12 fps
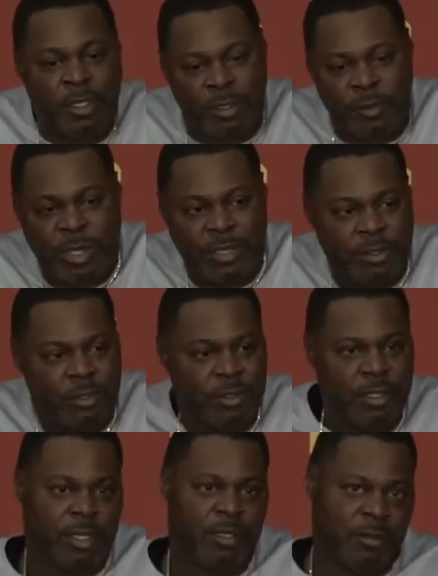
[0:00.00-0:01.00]
to make sure
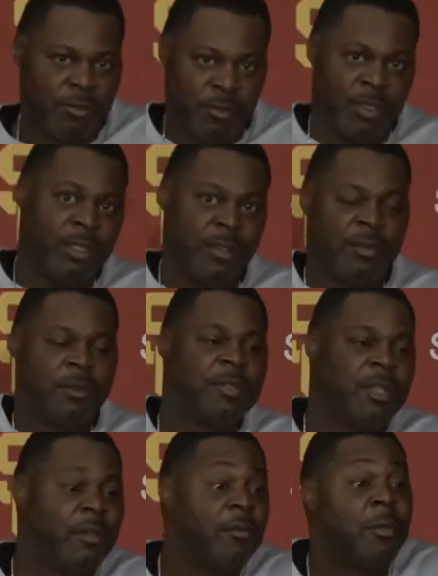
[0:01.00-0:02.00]
that we live up
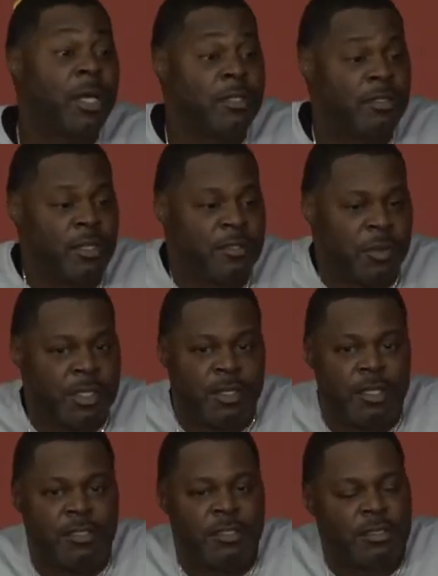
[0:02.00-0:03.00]
to everybody's
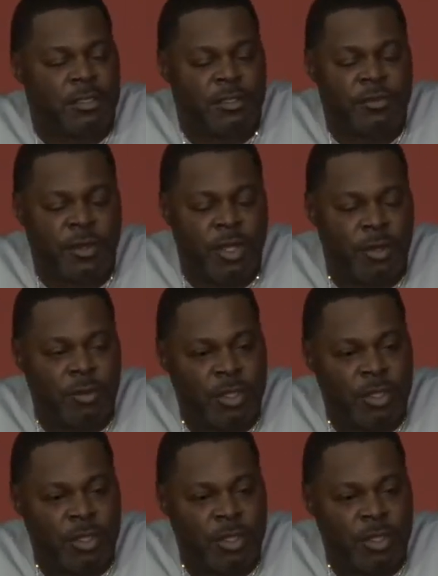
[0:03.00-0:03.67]
expectations this fall.